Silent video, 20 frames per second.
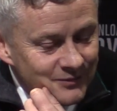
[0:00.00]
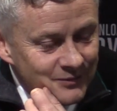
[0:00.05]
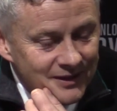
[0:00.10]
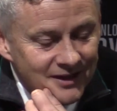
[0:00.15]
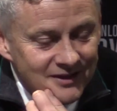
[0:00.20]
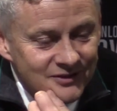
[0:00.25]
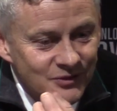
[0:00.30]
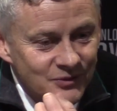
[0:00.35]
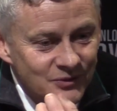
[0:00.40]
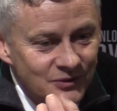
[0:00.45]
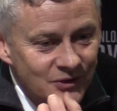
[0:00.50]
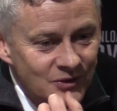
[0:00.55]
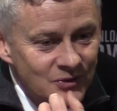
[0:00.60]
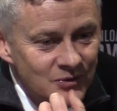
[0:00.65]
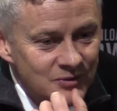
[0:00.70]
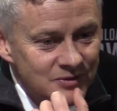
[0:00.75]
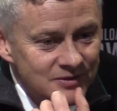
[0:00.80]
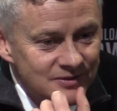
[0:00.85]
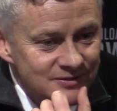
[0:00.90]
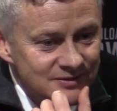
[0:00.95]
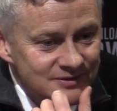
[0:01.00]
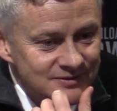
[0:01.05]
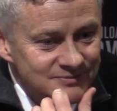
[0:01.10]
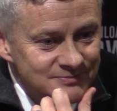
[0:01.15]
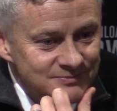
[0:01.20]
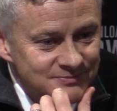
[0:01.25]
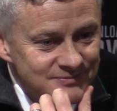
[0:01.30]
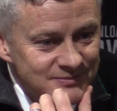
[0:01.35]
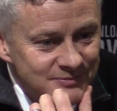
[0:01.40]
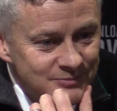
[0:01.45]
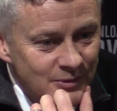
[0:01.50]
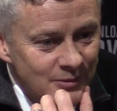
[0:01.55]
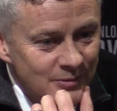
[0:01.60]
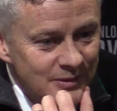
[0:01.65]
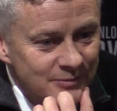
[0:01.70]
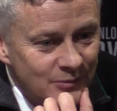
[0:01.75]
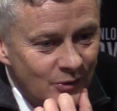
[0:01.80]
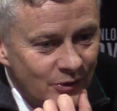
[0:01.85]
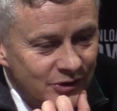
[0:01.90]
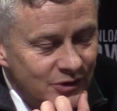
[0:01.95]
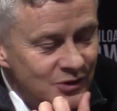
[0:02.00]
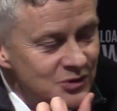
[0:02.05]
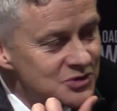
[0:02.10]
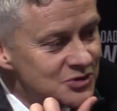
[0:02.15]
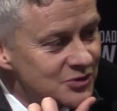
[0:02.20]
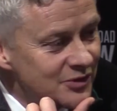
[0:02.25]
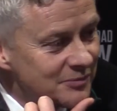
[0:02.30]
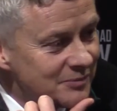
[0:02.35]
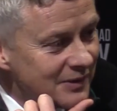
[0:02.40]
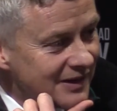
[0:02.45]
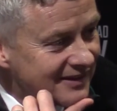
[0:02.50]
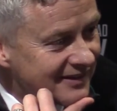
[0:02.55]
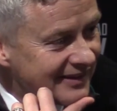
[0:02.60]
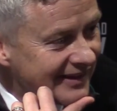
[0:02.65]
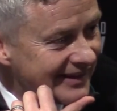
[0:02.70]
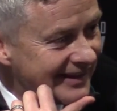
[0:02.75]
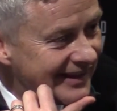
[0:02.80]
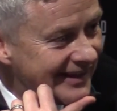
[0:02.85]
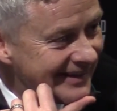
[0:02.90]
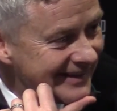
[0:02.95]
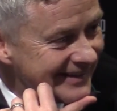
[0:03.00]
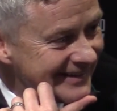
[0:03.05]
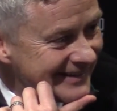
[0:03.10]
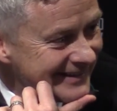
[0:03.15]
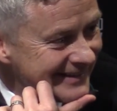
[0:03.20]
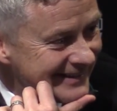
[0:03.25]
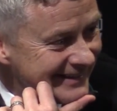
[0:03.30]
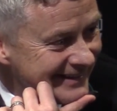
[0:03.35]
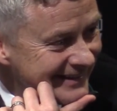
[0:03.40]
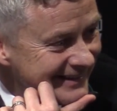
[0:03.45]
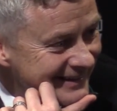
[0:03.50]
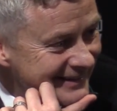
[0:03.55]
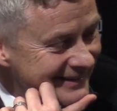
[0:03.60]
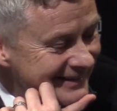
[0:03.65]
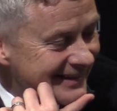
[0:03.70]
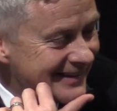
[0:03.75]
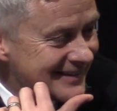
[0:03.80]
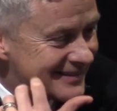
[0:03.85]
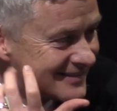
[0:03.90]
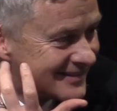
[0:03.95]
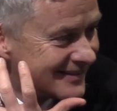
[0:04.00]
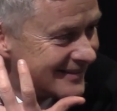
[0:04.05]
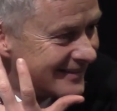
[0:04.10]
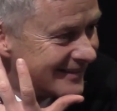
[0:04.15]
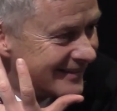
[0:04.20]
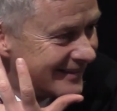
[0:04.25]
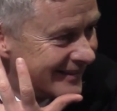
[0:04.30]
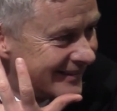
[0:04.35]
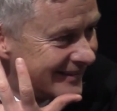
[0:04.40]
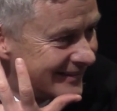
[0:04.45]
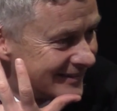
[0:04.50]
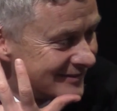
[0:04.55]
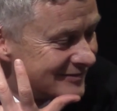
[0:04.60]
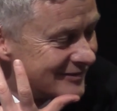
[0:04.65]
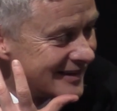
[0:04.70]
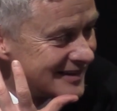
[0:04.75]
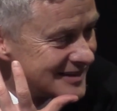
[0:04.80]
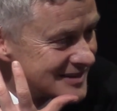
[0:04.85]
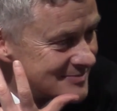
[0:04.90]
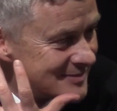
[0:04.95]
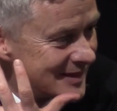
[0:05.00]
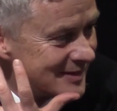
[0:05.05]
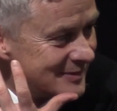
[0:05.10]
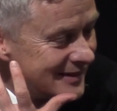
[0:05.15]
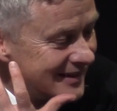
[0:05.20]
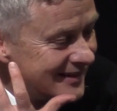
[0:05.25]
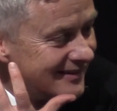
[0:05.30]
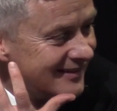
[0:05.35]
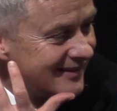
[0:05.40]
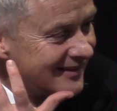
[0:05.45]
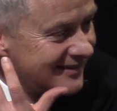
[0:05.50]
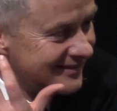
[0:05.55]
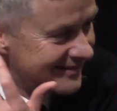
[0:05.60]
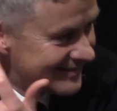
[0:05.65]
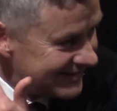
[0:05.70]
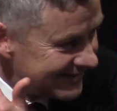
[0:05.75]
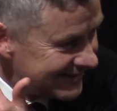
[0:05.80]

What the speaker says: Well, I don't know. Probably more used to it back then. the fans maybe didn't